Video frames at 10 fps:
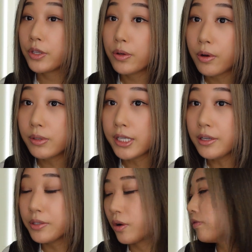Yuko
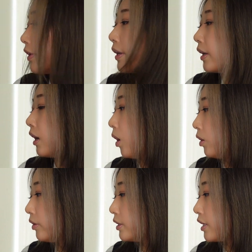sent over
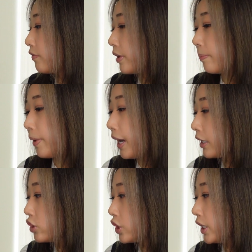all the different
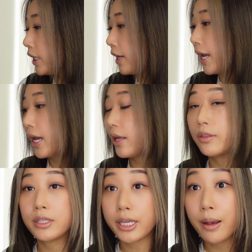packaging and
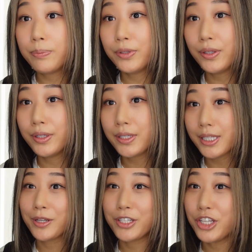the samples
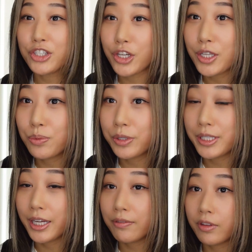because she just
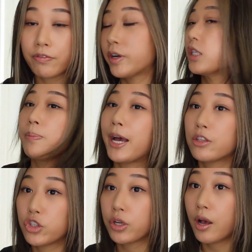received the first
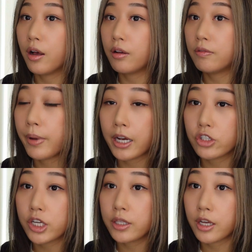batch of
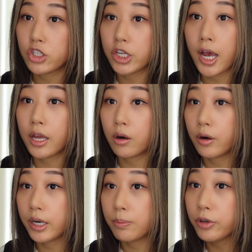packaging that she had
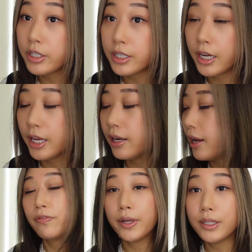already printed,
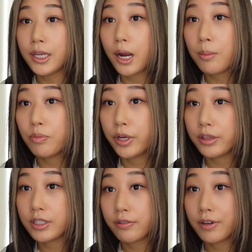filled it up with
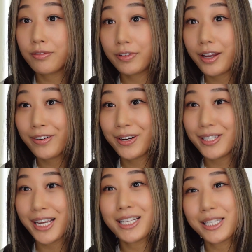the different flavors
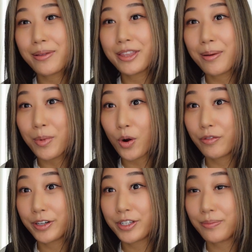and sent them
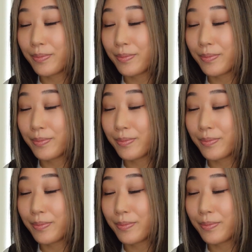over to